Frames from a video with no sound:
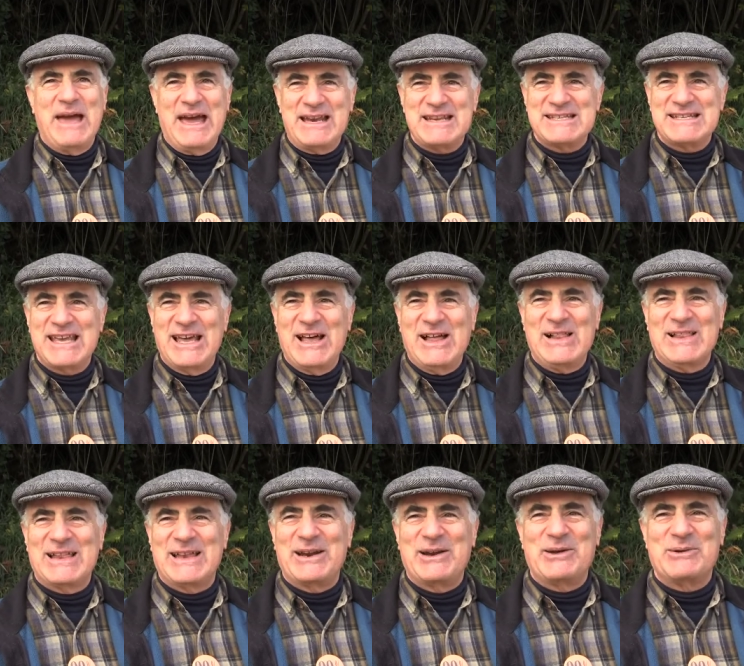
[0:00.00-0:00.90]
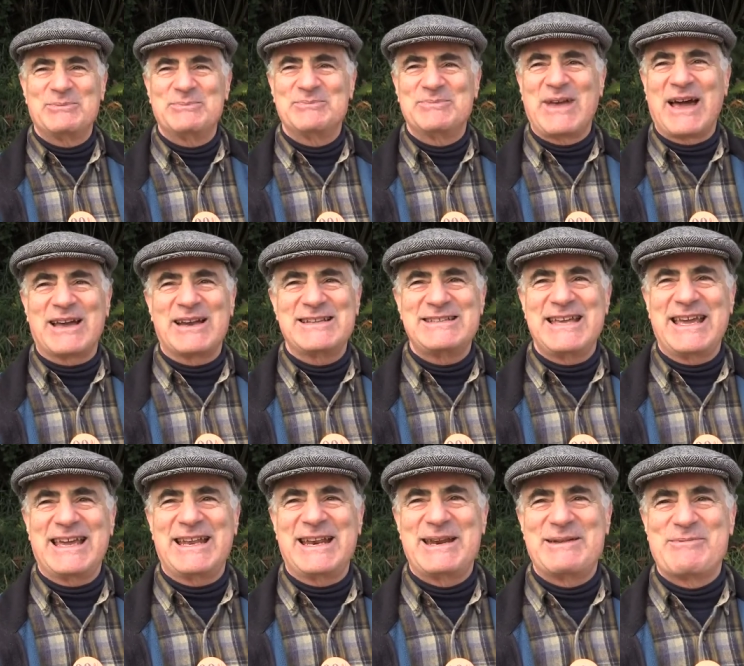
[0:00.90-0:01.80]
mad as hell and I'm not going to
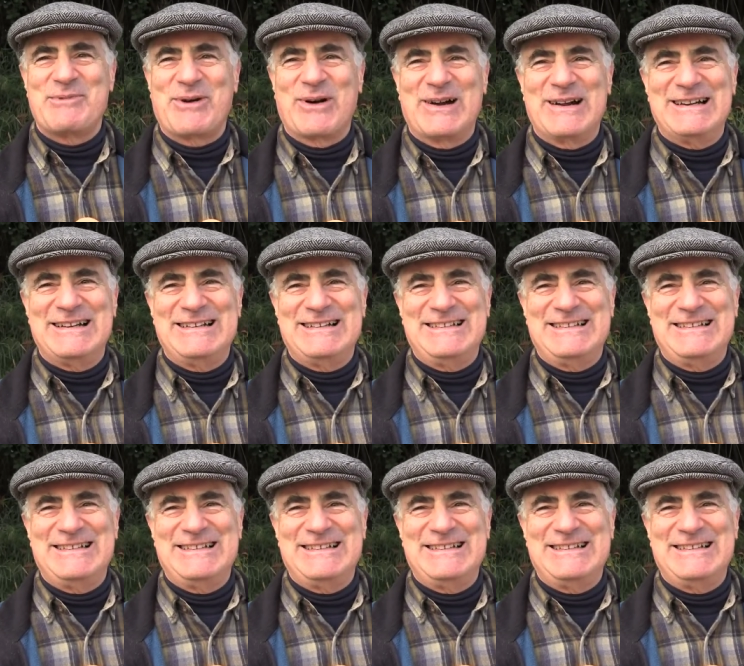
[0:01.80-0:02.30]
take it anymore.